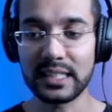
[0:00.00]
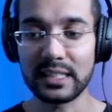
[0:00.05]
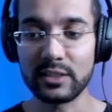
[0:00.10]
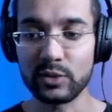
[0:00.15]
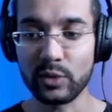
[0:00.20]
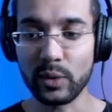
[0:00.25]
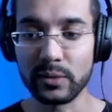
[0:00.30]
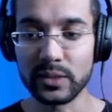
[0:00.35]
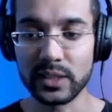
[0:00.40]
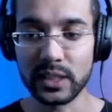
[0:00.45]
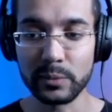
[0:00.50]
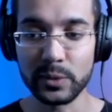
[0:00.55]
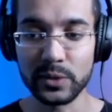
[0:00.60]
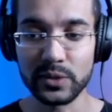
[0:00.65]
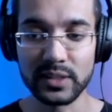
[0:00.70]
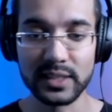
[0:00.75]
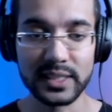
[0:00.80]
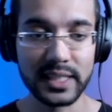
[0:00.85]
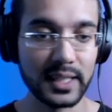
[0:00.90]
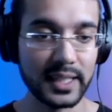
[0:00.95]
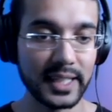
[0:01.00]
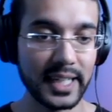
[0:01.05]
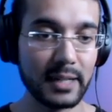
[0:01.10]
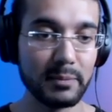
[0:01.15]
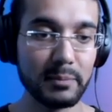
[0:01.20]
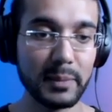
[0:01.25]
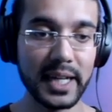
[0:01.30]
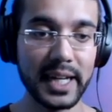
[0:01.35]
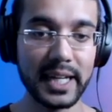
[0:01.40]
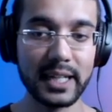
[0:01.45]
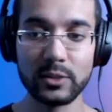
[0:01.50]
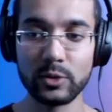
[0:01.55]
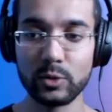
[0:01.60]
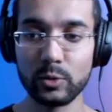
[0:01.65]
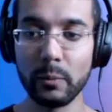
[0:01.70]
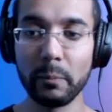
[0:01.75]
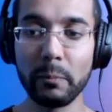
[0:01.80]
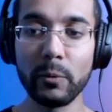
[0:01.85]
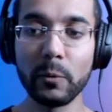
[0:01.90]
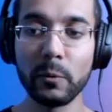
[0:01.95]
So I was able to delegate my A D A to a
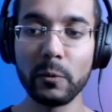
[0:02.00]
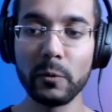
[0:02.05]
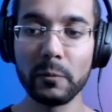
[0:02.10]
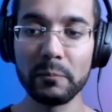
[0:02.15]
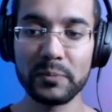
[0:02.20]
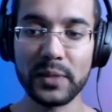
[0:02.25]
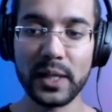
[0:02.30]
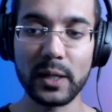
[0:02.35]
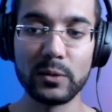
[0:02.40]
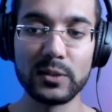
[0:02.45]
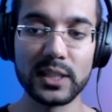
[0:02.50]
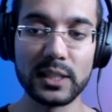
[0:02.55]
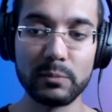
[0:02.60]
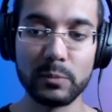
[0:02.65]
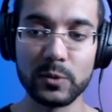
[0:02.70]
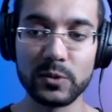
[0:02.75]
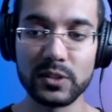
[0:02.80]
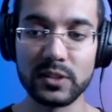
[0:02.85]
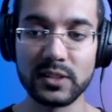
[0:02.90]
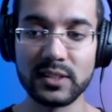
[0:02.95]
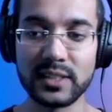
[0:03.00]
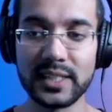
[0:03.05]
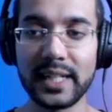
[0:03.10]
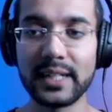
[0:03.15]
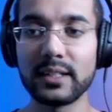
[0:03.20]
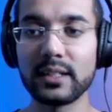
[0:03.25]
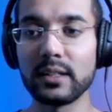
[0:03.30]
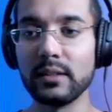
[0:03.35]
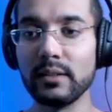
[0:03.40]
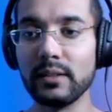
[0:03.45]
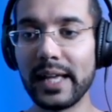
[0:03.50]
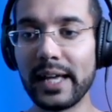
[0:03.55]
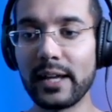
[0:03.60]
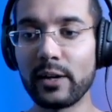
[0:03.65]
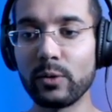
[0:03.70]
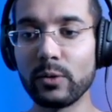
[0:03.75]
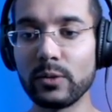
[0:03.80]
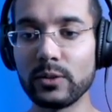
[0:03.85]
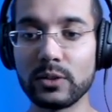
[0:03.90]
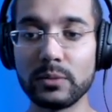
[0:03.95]
pool. I was able to set
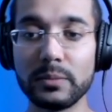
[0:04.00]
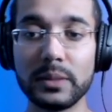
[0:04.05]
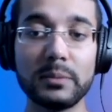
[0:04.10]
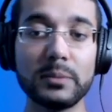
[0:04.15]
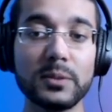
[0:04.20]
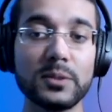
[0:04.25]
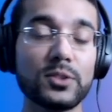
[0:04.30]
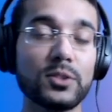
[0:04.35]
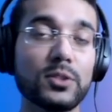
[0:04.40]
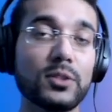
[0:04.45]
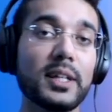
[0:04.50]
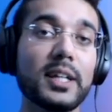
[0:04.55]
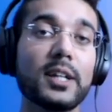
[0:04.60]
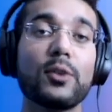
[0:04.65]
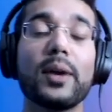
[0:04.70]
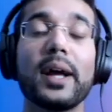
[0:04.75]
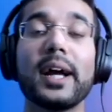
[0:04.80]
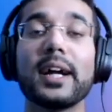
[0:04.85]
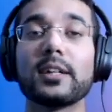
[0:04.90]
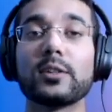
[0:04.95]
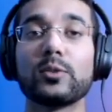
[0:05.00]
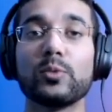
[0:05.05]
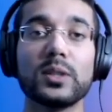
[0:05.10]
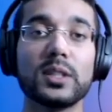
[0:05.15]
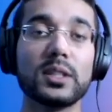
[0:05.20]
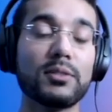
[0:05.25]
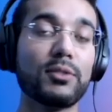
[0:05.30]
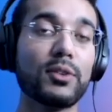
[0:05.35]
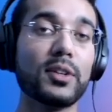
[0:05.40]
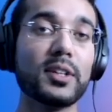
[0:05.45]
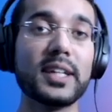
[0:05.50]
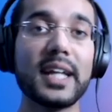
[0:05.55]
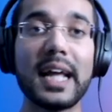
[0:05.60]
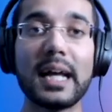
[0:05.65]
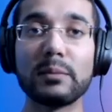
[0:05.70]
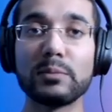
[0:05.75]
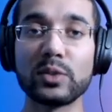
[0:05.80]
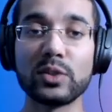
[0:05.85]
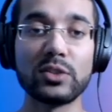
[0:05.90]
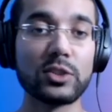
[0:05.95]
collateral to be able to interact with different
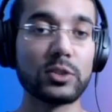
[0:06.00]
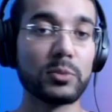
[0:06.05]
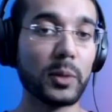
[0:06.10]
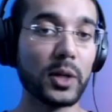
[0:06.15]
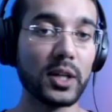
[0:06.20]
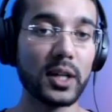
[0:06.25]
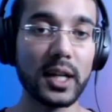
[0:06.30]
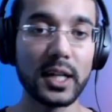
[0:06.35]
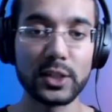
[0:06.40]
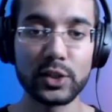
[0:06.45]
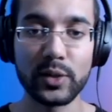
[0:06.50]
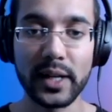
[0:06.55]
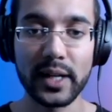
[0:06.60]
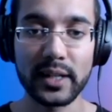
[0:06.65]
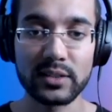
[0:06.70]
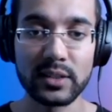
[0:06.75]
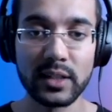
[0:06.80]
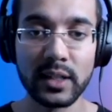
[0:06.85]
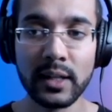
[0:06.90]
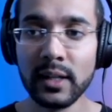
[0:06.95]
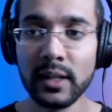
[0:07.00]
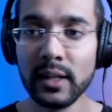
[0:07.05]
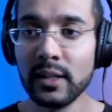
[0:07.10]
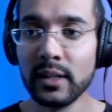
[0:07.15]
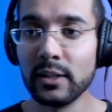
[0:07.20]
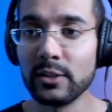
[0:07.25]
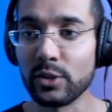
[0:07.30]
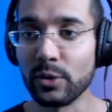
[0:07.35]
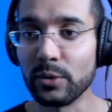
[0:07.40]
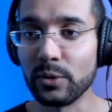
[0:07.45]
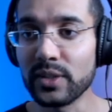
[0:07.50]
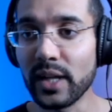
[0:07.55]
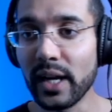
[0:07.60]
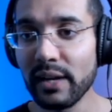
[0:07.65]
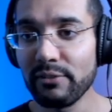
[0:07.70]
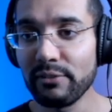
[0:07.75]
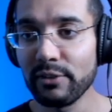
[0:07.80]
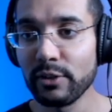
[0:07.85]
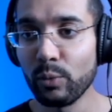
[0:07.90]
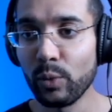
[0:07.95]
dApps and smart contracts. So
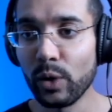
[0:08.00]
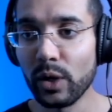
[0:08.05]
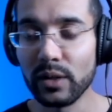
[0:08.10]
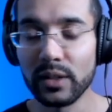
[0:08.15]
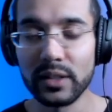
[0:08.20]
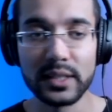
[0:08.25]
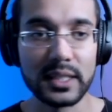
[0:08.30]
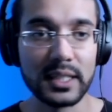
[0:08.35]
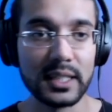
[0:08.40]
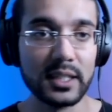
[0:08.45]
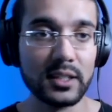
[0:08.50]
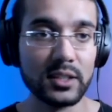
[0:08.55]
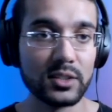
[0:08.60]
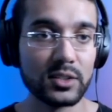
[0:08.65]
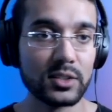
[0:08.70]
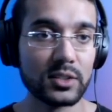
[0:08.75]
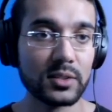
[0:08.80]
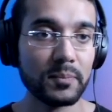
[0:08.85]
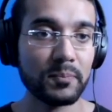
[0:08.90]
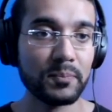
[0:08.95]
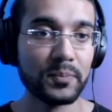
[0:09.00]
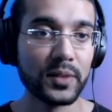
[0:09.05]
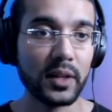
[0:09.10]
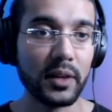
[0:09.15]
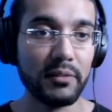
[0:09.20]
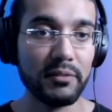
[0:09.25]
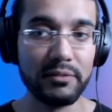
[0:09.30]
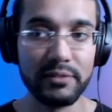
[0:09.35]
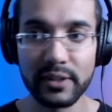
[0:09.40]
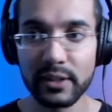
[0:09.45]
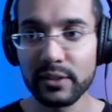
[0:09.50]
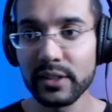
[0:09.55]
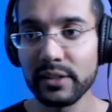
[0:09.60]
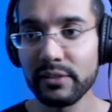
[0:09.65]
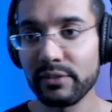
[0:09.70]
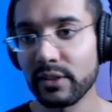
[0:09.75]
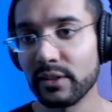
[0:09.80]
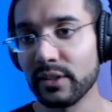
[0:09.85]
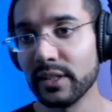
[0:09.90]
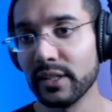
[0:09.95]
Typhon wallet is a very,
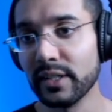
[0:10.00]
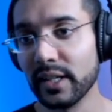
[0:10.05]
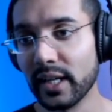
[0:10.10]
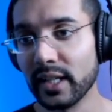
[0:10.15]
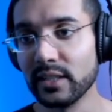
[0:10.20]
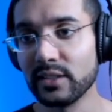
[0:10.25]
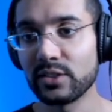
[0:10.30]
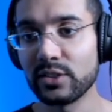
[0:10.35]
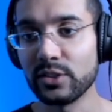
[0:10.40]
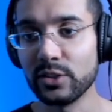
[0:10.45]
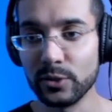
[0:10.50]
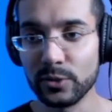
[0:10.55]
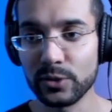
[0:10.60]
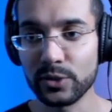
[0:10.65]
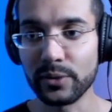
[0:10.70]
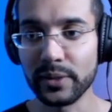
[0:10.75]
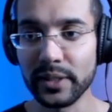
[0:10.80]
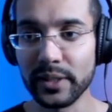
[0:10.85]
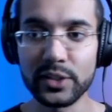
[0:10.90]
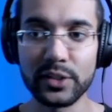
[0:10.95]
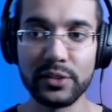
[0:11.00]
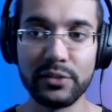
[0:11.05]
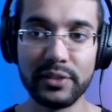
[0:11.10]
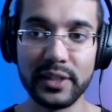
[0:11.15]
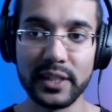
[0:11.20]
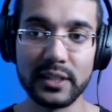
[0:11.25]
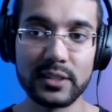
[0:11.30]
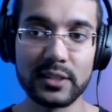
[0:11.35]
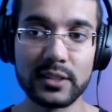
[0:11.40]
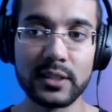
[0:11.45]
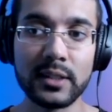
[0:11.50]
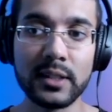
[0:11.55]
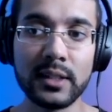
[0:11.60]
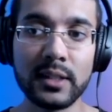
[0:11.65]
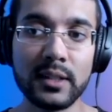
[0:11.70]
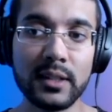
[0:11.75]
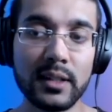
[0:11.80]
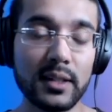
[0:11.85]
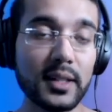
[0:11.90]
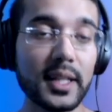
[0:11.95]
very nice user interface.
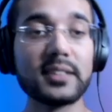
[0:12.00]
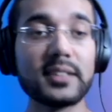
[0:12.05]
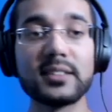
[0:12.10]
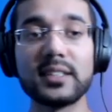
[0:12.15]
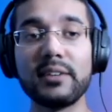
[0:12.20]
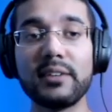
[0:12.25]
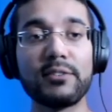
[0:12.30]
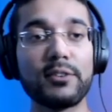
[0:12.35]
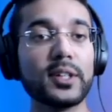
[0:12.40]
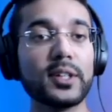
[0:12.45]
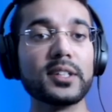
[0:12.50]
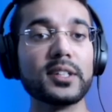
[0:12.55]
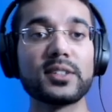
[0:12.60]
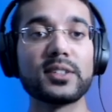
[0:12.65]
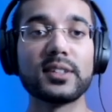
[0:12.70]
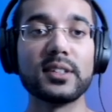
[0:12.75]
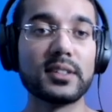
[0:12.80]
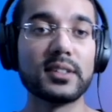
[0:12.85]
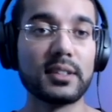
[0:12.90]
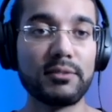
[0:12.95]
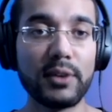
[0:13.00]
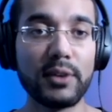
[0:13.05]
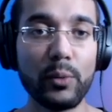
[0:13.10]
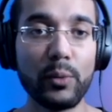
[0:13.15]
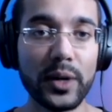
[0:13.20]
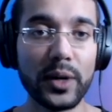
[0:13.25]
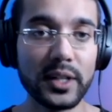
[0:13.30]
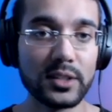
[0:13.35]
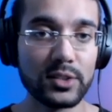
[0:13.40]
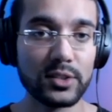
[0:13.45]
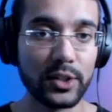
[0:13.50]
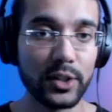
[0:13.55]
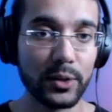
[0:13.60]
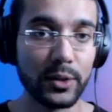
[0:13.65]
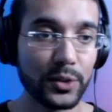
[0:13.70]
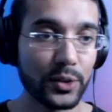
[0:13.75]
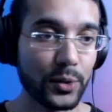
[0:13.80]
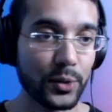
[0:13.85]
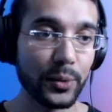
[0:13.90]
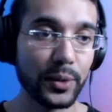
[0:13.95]
Let's say, for instance, if I wanted to go
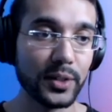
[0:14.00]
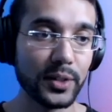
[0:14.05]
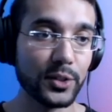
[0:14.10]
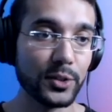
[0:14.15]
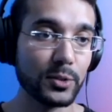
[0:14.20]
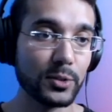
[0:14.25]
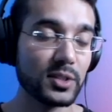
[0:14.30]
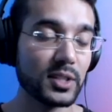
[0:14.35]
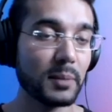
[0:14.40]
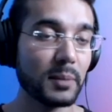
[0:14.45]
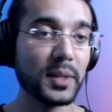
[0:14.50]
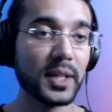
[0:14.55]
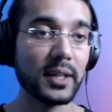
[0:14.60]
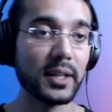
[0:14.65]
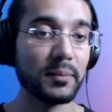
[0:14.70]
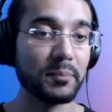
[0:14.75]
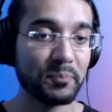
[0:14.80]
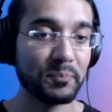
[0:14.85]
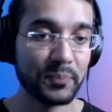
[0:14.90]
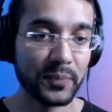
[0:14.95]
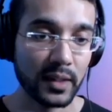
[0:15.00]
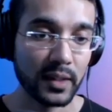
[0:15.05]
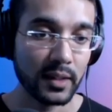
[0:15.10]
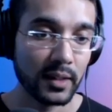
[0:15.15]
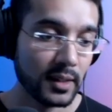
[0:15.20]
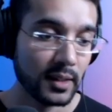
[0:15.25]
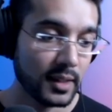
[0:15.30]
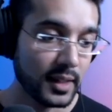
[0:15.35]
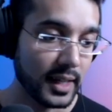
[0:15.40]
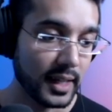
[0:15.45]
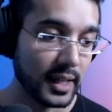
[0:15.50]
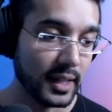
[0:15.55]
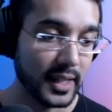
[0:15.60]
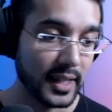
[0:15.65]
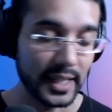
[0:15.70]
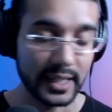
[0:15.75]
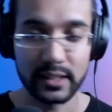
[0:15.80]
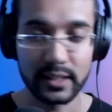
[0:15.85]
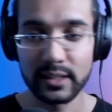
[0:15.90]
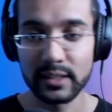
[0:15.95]
through and do something uh,
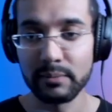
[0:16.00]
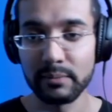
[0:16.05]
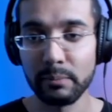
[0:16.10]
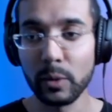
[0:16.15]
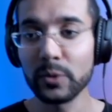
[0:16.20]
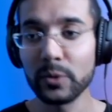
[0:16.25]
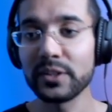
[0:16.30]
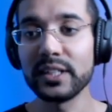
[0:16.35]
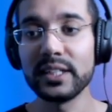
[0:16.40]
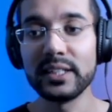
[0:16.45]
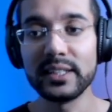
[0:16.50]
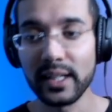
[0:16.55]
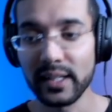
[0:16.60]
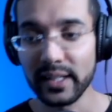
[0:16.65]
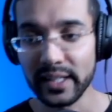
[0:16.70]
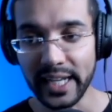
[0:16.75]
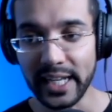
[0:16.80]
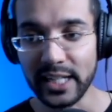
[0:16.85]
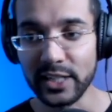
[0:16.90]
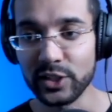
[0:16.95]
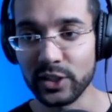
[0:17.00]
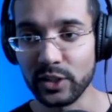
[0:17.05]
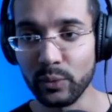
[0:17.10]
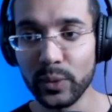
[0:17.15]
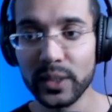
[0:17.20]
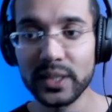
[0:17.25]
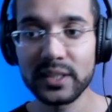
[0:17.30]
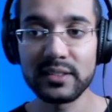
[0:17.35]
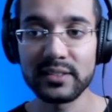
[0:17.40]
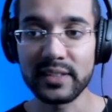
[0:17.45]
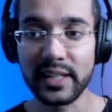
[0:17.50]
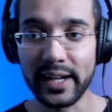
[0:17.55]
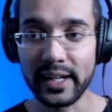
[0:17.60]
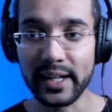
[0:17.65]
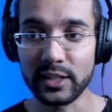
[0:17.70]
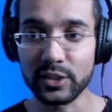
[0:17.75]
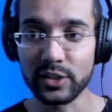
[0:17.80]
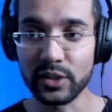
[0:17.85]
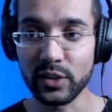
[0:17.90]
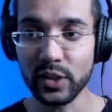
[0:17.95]
like multi-delegation, what does that
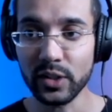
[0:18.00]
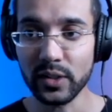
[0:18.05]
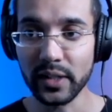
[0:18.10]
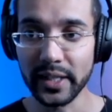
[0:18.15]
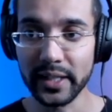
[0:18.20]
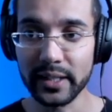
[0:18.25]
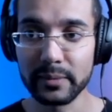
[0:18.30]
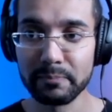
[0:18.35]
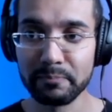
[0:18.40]
actually look like?